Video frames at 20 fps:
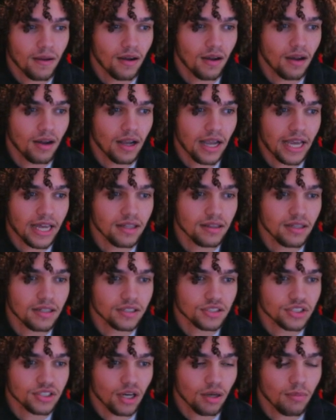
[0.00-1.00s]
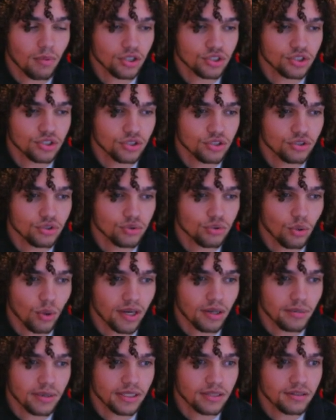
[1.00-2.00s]
Analytic Shadow Ball should do
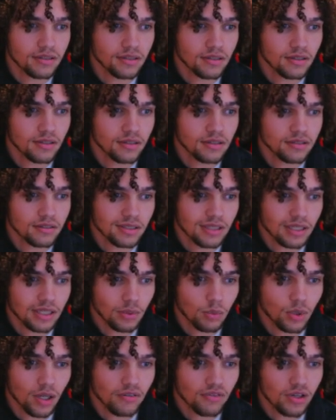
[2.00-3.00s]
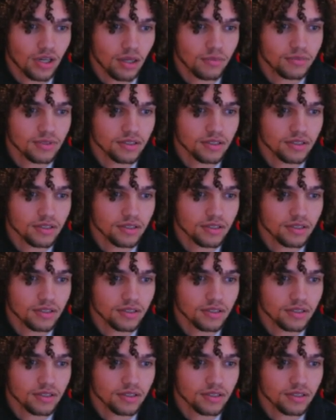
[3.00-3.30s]
quite a bit to whatever comes